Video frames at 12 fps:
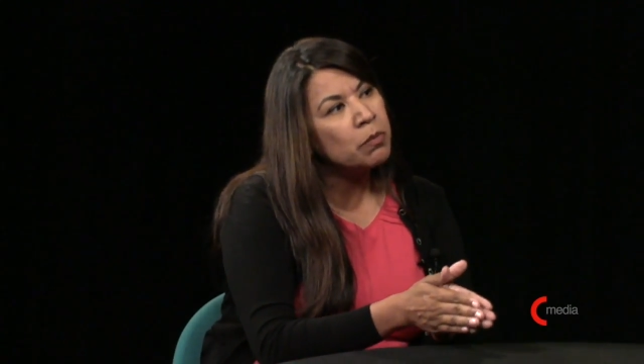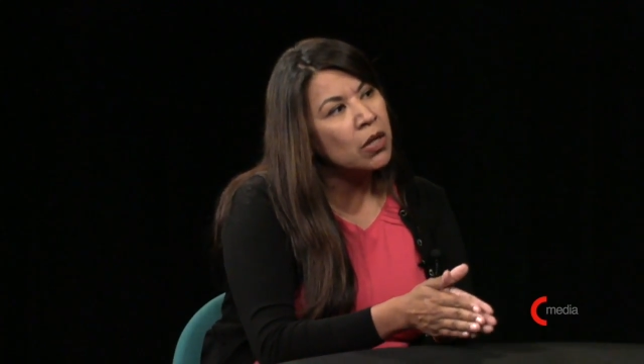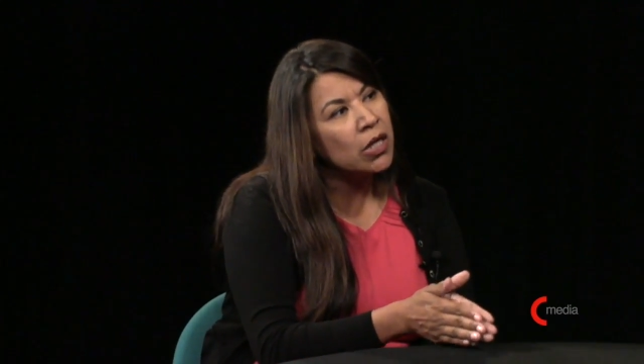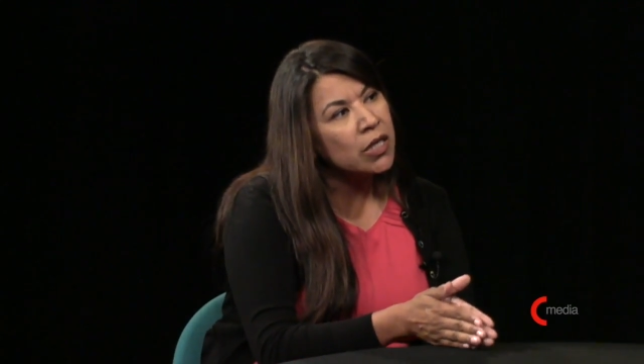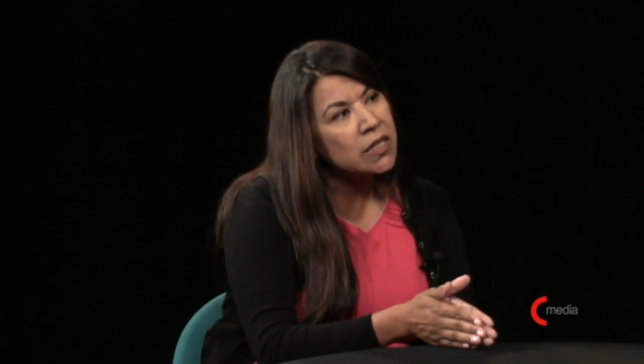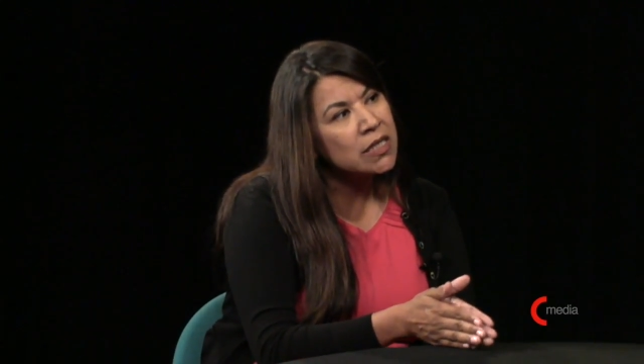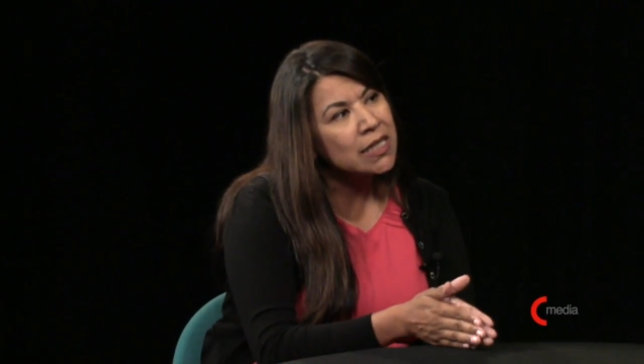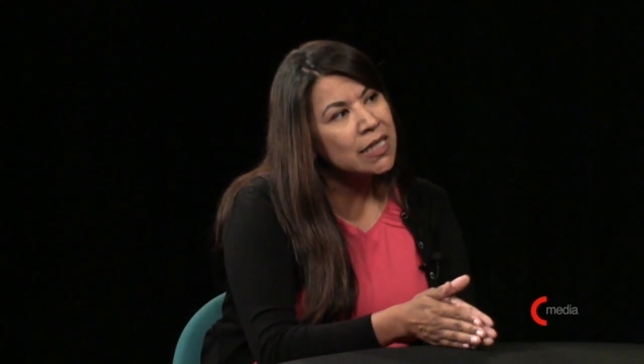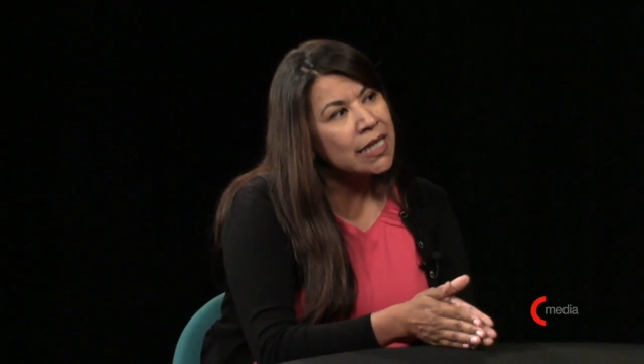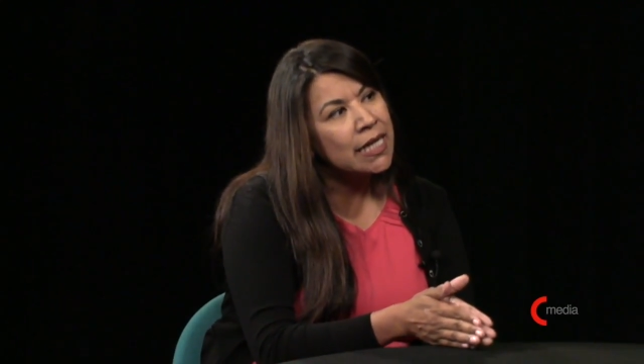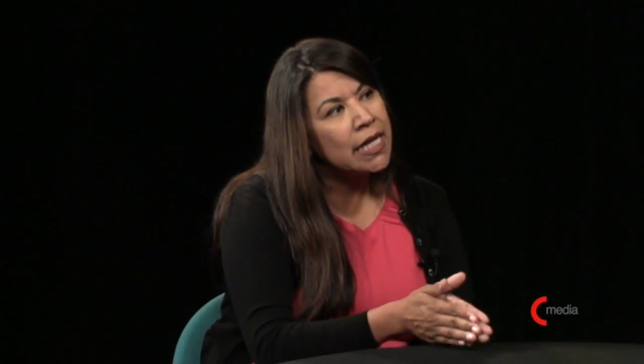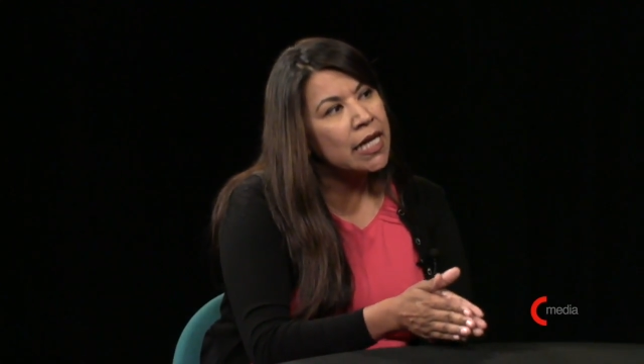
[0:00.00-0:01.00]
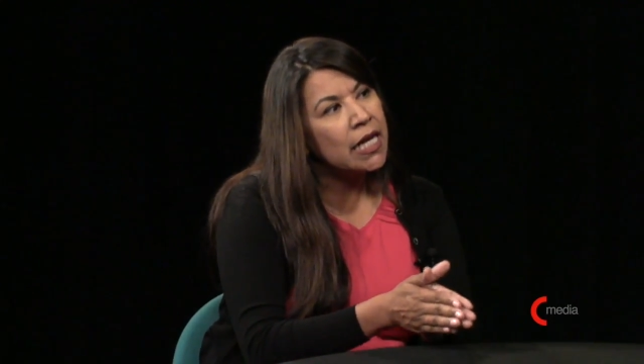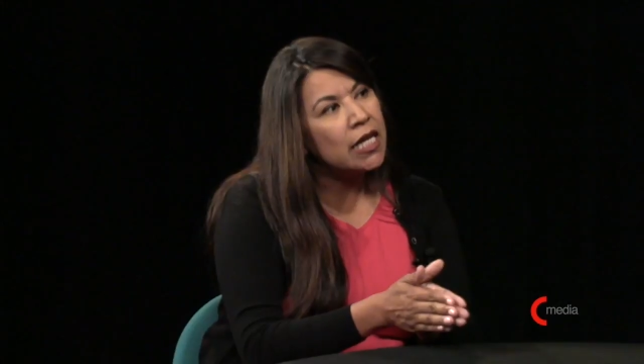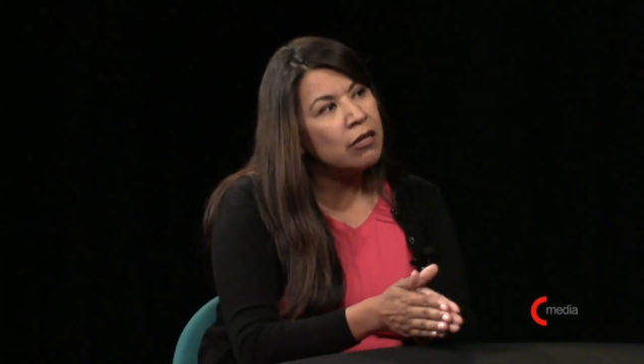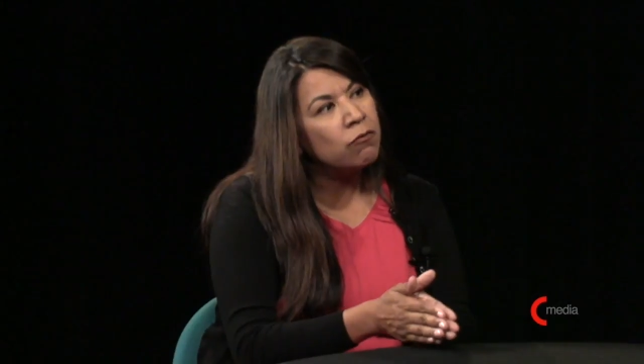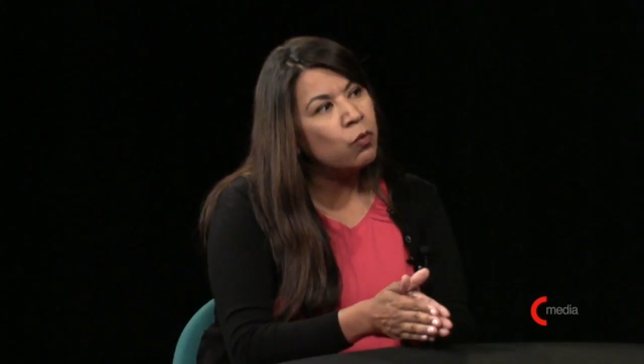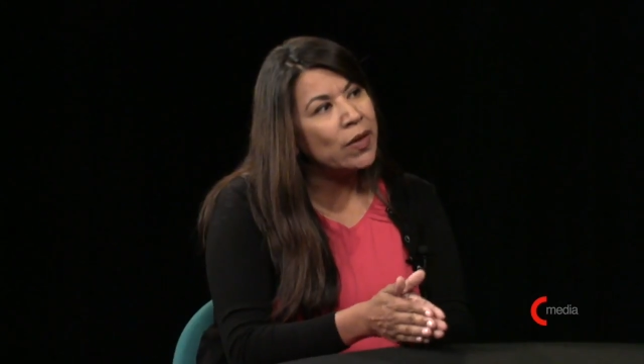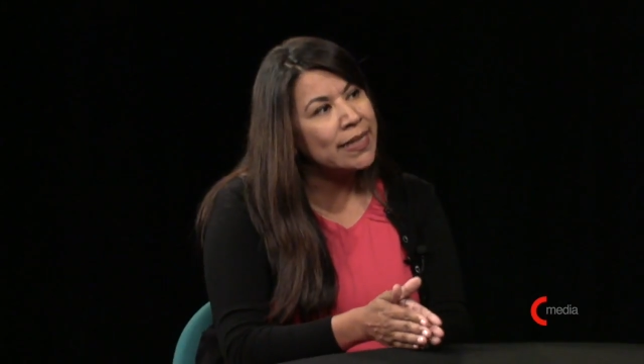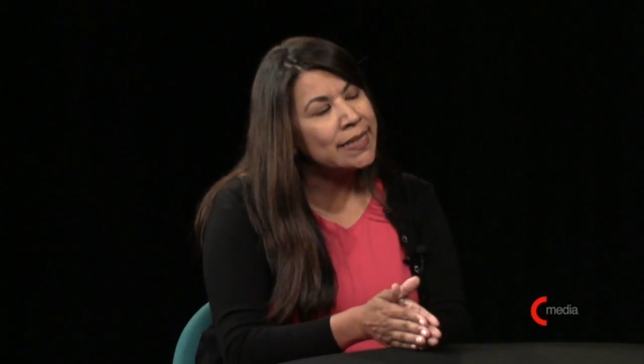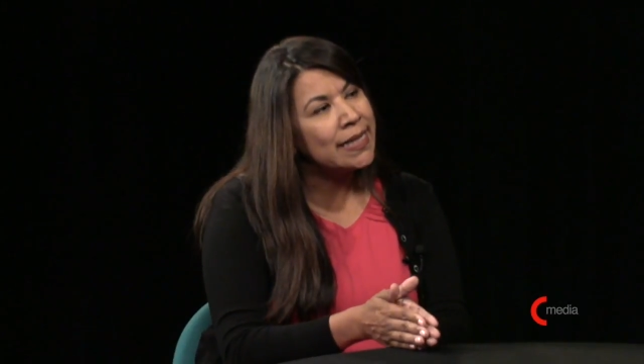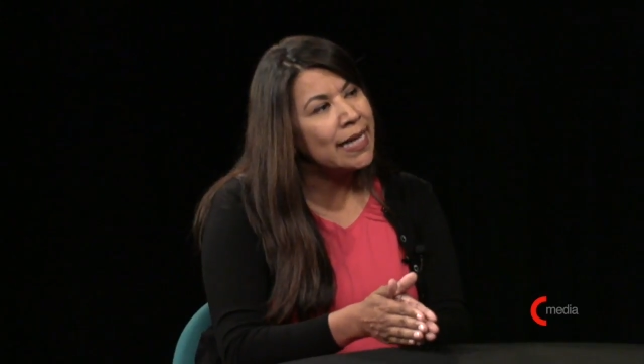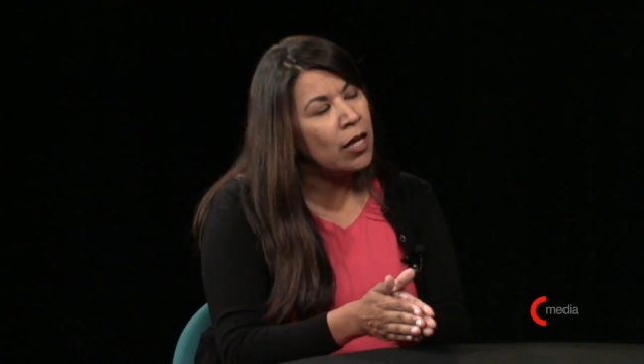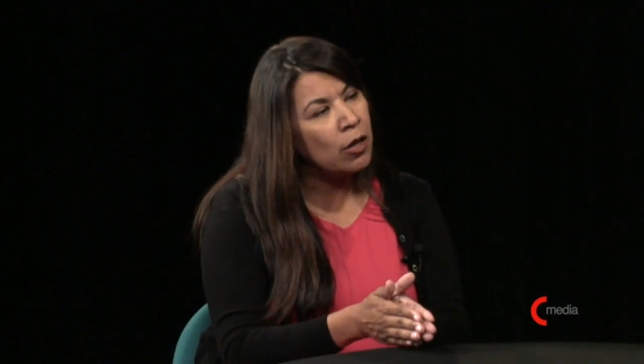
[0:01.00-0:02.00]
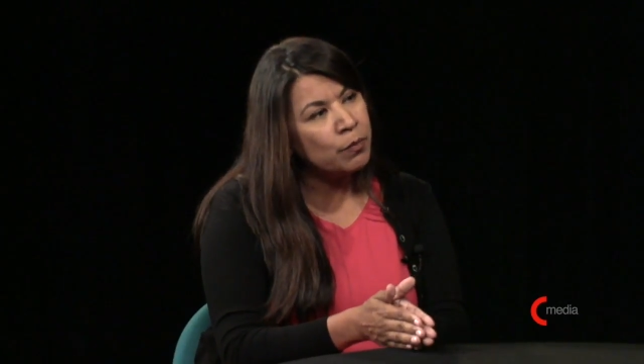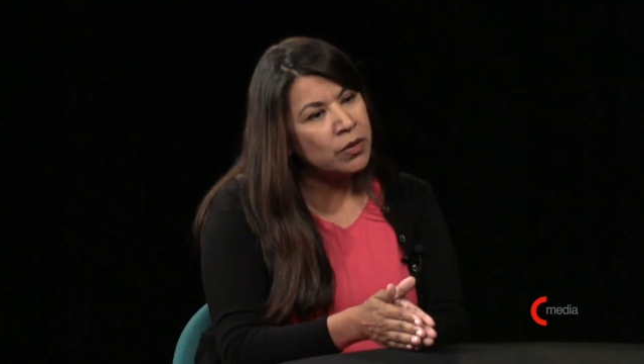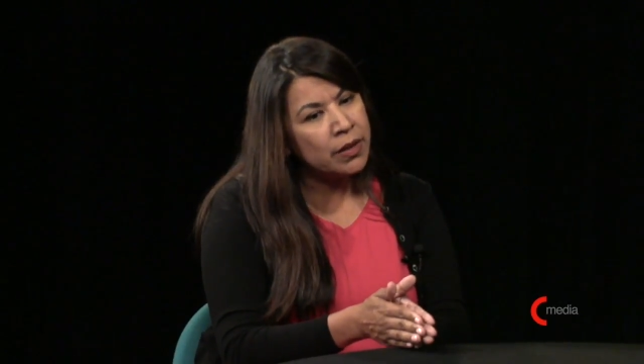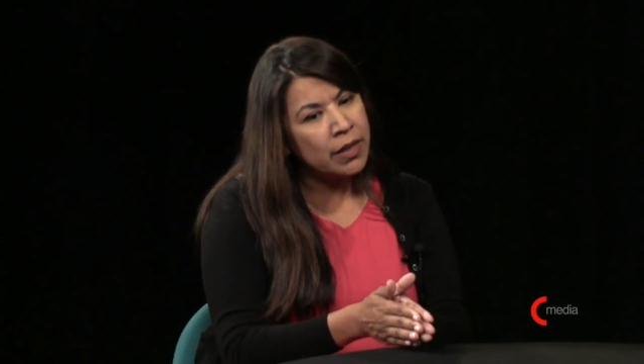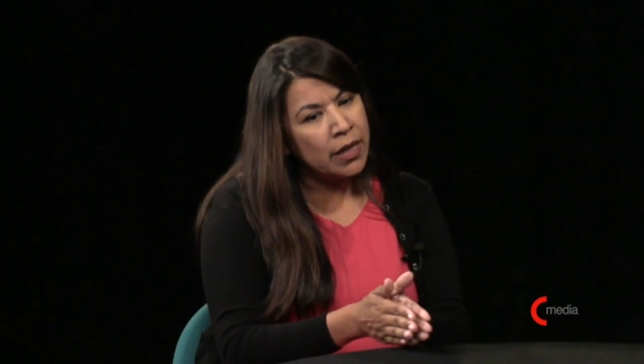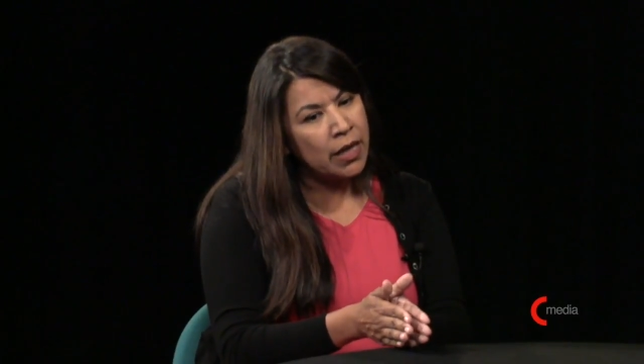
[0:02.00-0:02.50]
part of what helped